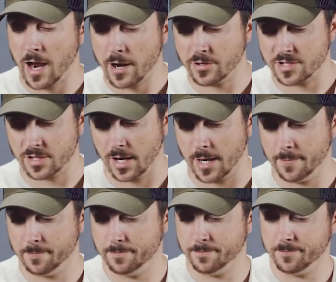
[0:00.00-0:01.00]
iron
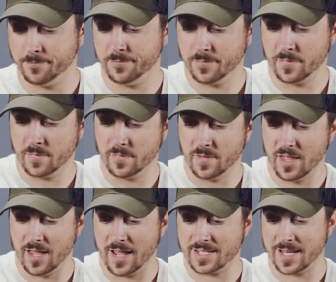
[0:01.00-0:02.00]
sight
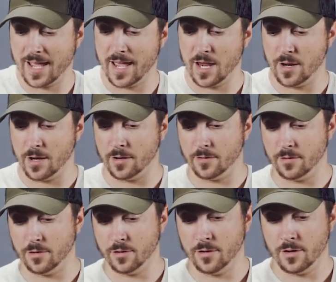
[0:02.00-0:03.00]
is a
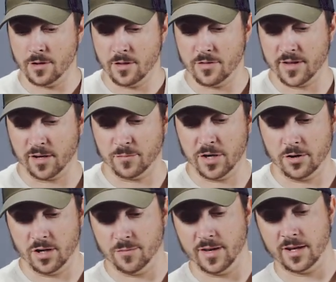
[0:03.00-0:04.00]
thing of
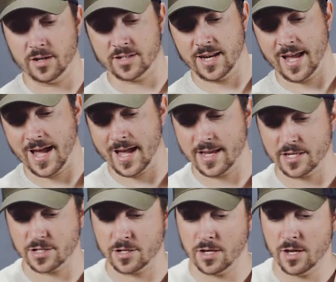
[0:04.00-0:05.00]
beauty because it
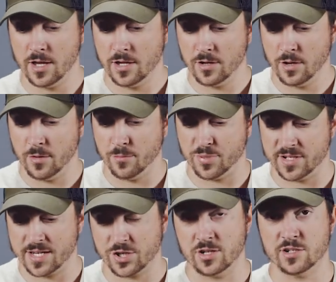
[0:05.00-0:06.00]
has
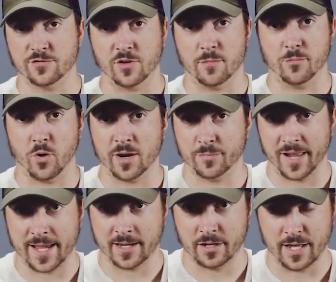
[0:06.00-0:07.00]
positions from point
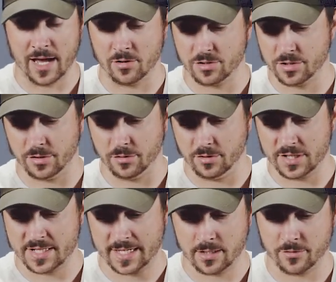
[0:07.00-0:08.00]
blank out to
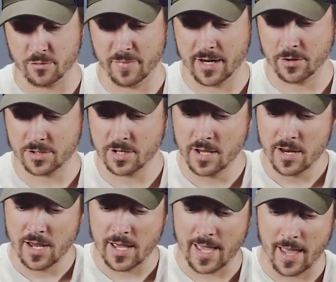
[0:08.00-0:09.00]
600 meters,
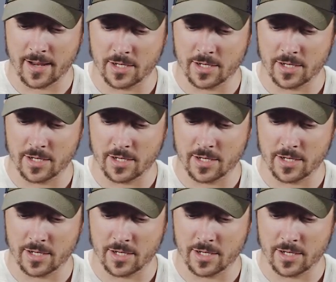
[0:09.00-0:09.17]
and